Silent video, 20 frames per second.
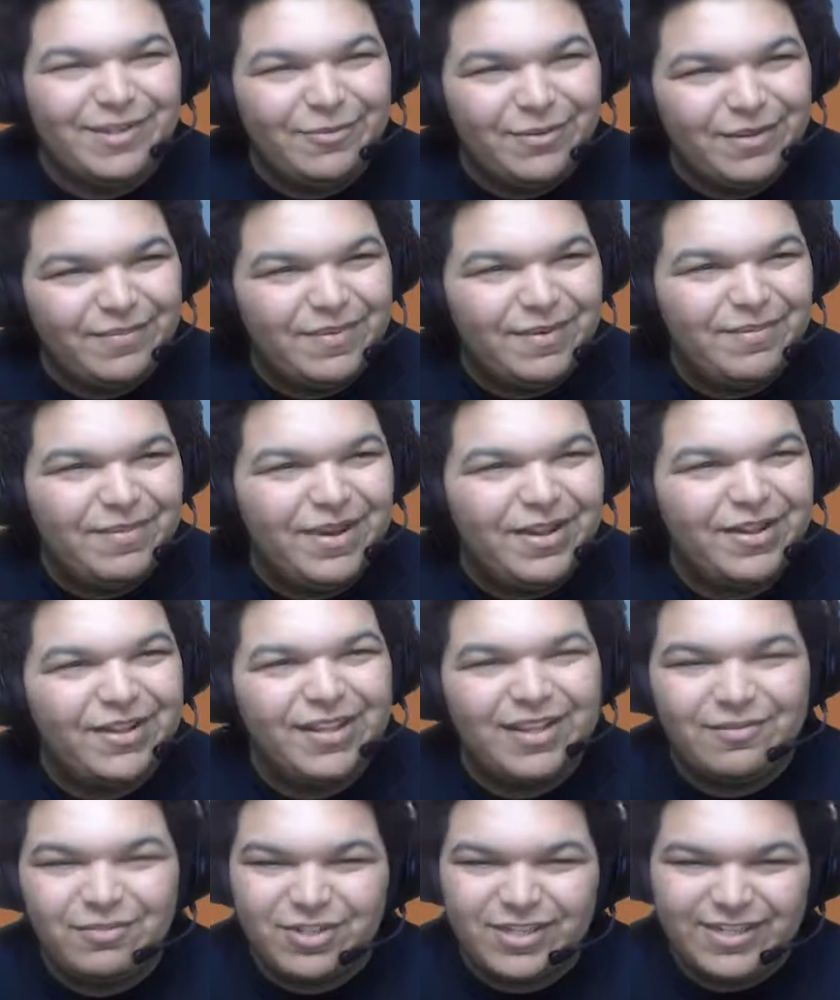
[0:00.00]

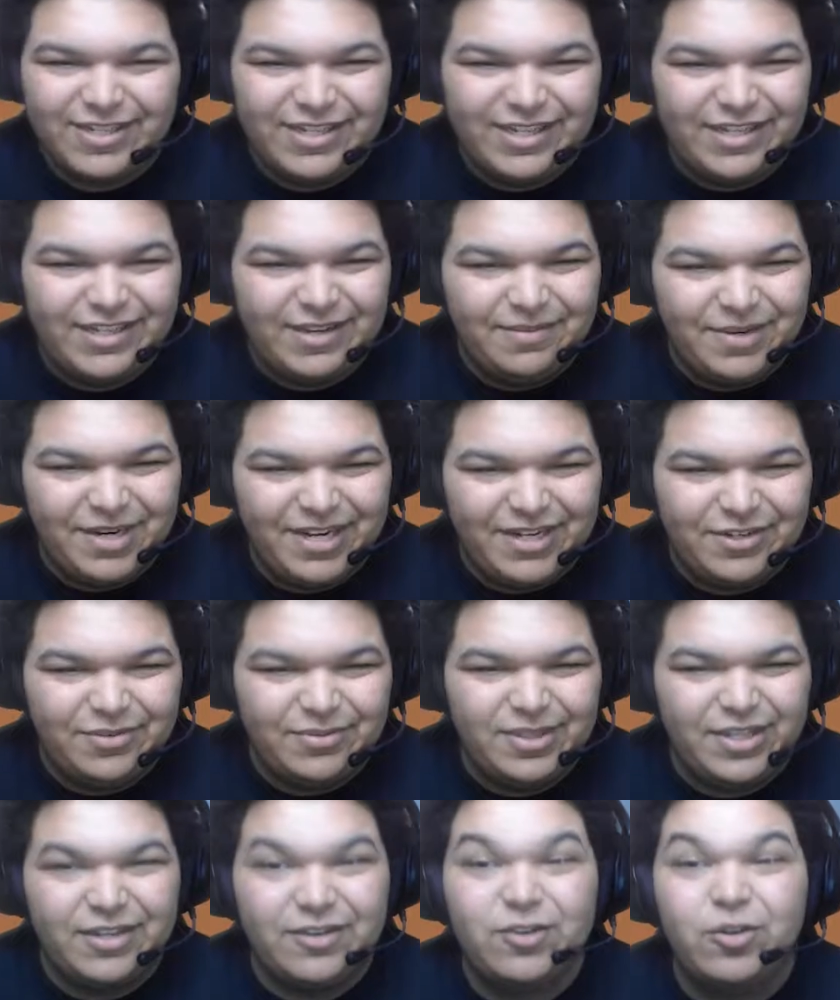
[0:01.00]
Weepinbell, level 60 Nature
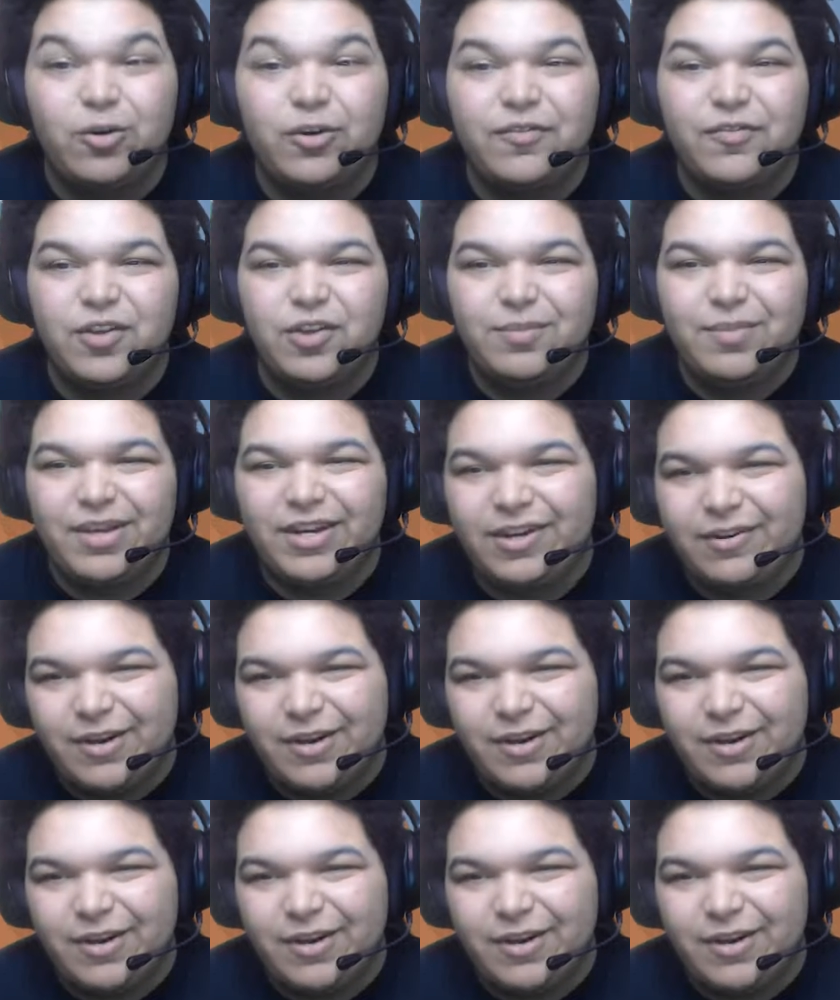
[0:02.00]
with the Chlorophyll ability,